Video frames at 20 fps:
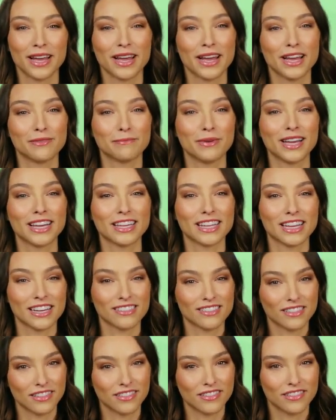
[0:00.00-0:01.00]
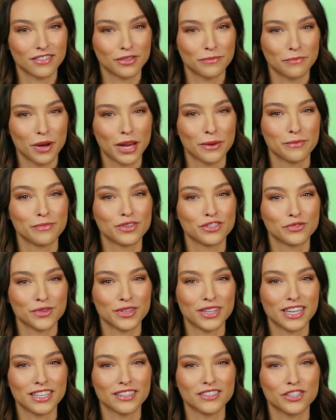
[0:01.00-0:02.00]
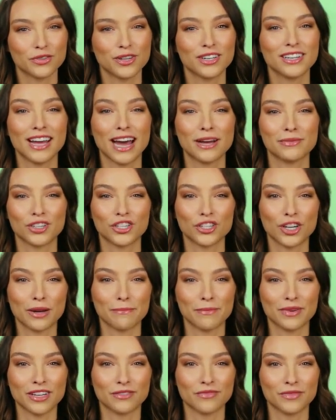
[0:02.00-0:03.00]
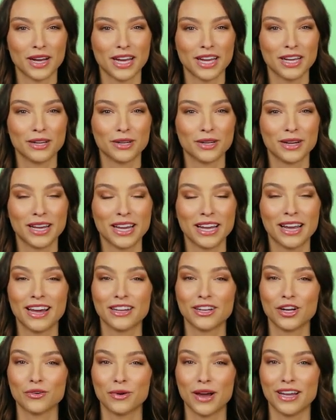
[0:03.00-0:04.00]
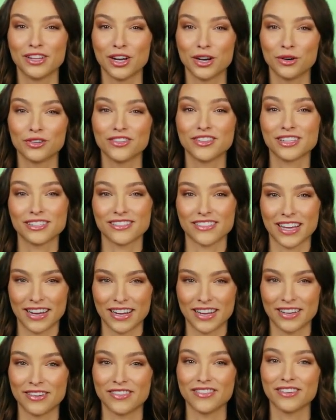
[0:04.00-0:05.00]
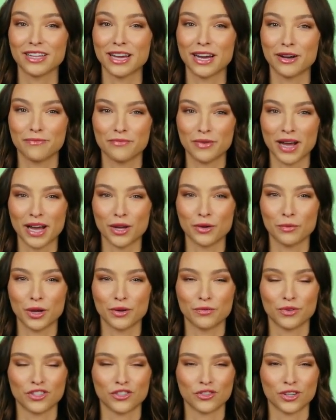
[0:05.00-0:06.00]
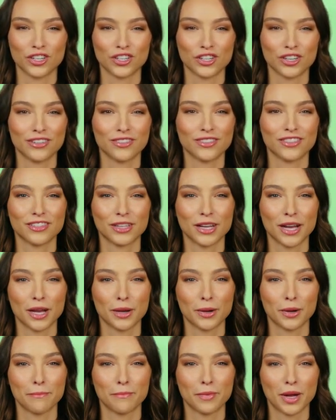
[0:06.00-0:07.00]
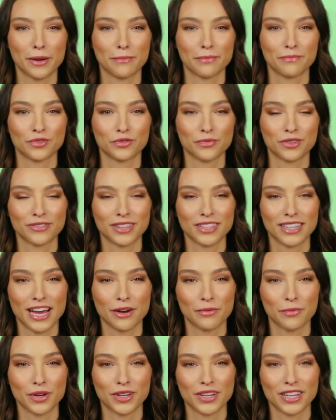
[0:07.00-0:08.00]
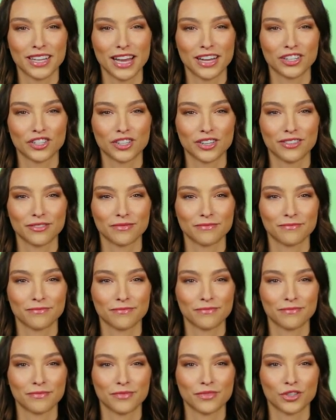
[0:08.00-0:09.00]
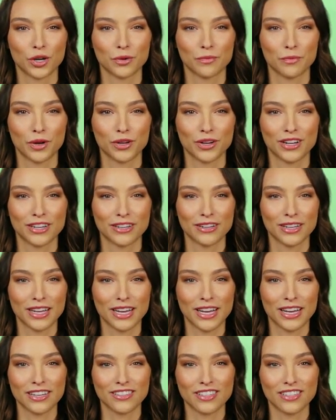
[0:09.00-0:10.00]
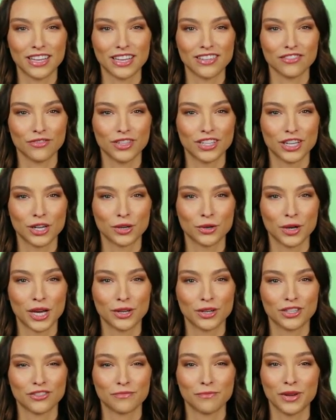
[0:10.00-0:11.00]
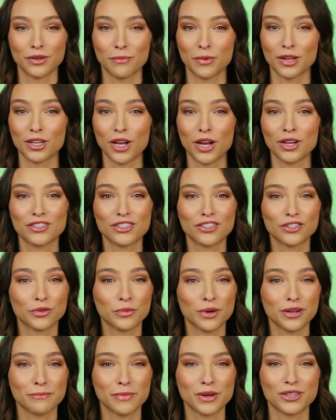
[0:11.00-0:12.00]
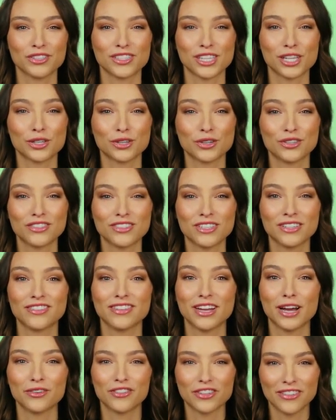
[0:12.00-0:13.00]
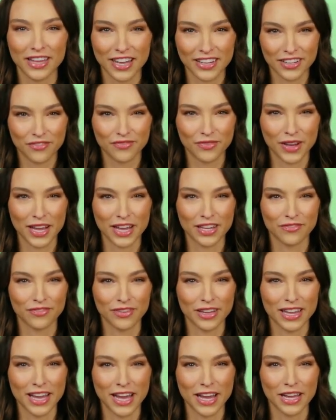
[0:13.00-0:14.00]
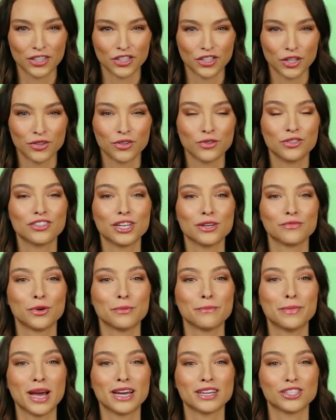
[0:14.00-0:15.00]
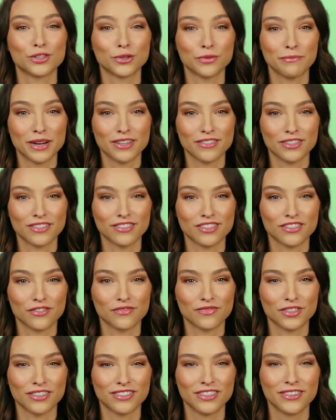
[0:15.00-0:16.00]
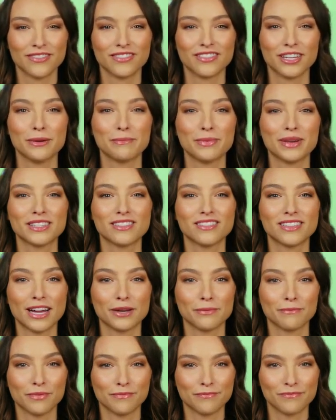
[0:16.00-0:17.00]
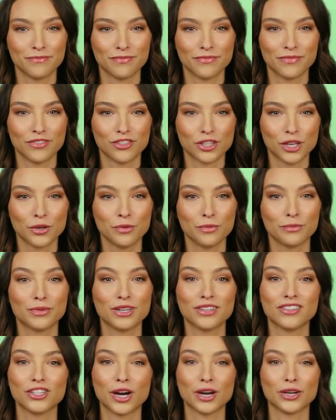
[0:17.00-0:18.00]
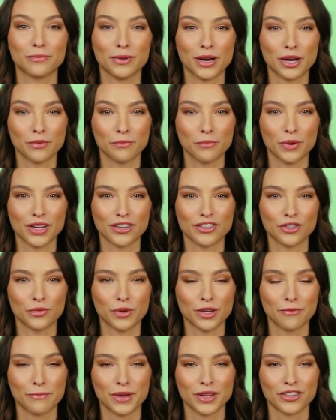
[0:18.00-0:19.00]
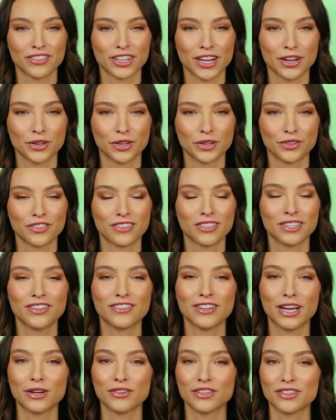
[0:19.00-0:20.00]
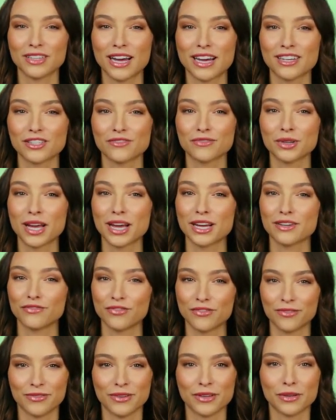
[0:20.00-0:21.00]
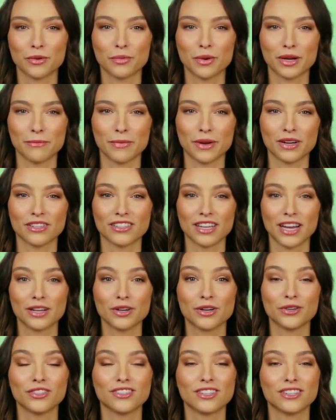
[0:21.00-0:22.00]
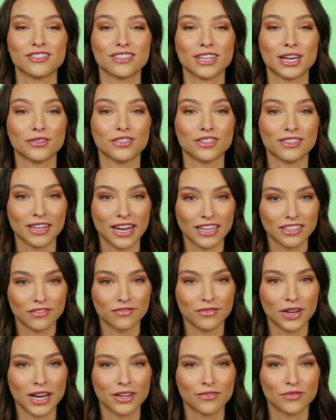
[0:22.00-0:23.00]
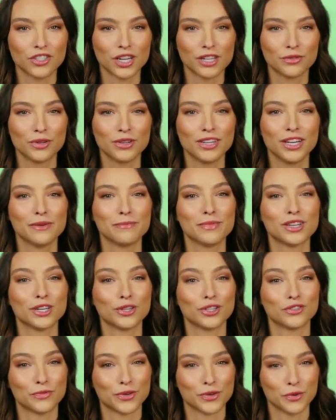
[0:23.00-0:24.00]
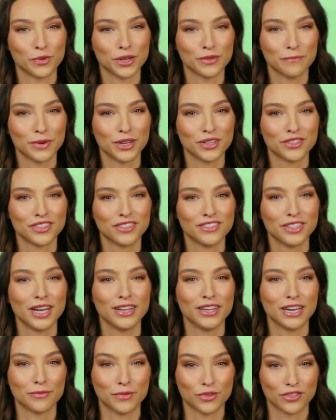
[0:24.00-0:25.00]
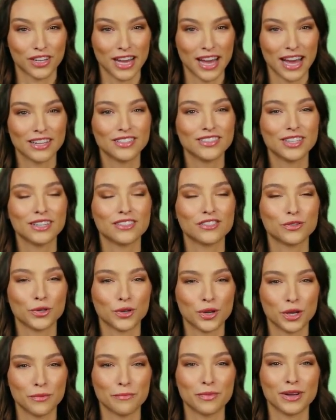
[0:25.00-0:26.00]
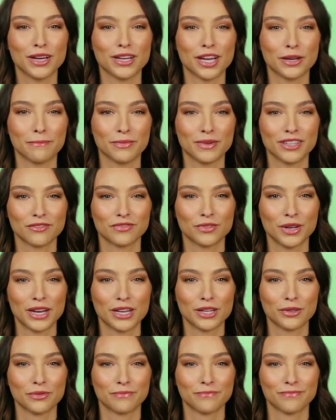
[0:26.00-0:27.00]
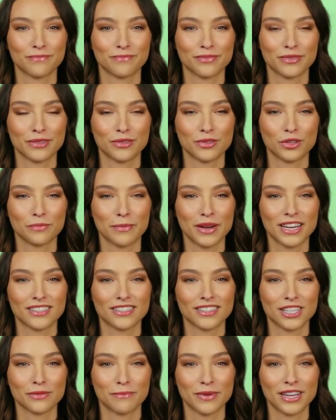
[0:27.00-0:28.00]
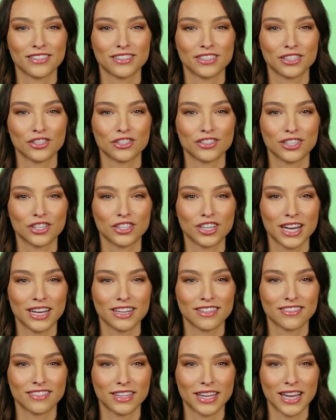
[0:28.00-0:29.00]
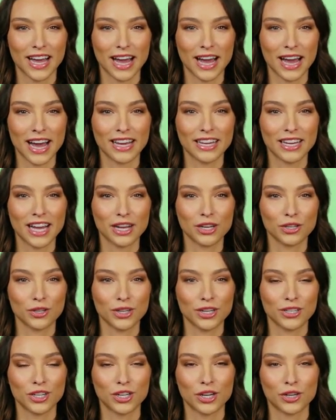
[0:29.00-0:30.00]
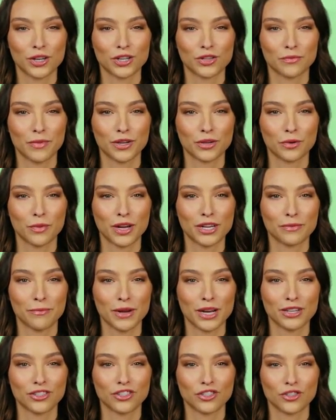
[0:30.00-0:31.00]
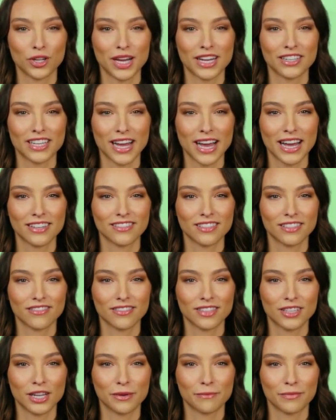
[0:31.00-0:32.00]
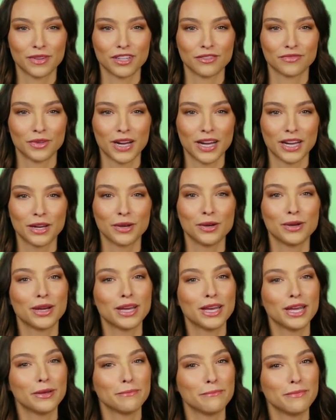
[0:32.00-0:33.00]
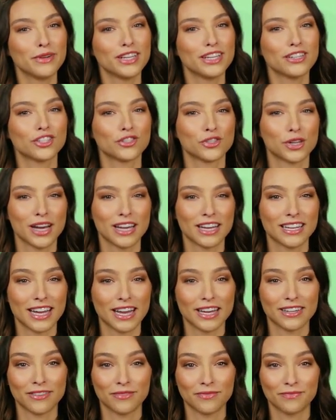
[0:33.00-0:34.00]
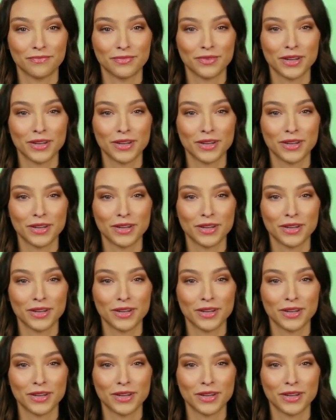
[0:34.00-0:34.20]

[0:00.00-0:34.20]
In many cases, the problem is related to a damaged company file, incorrect hosting settings, firewall restrictions, or problems with the network connection. Don't worry. In today's video, I'll explain what causes QuickBooks Error 6095 and show you several practical methods to fix it step by step. So, let's talk about what is QuickBooks Error 6095. QuickBooks Error 6095 generally appears when QuickBooks is unable to access or open a company file. You may see a message such as, "An error occurred when QuickBooks tried to access the company file. Please try again."